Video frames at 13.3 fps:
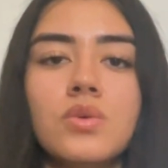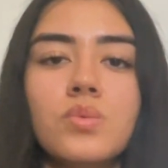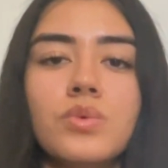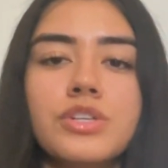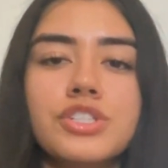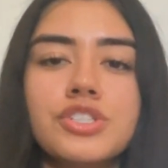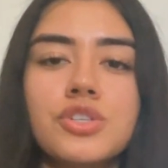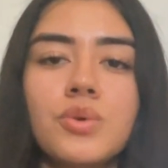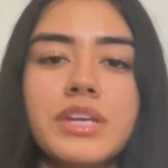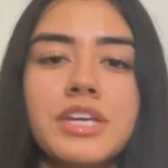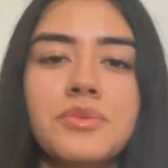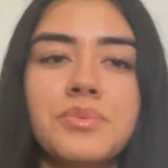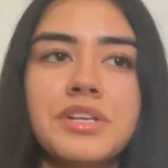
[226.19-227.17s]
which showed
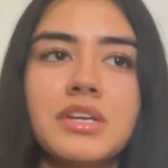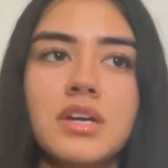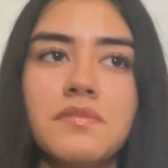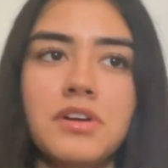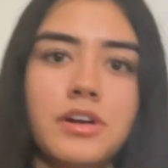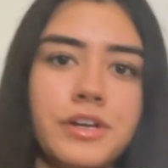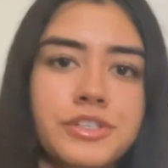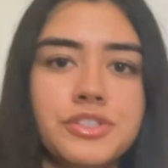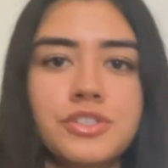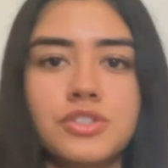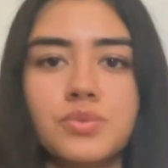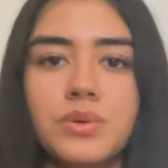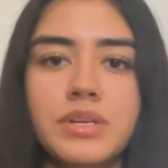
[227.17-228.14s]
a reading of
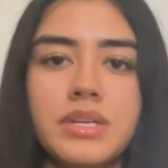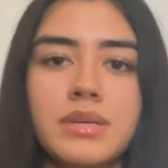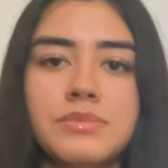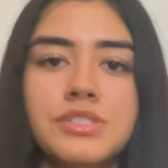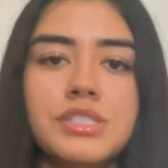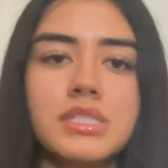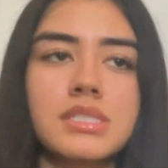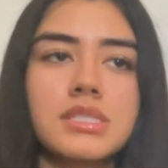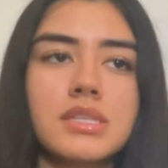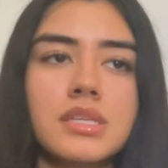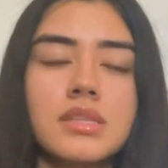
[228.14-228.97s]
120 mgs.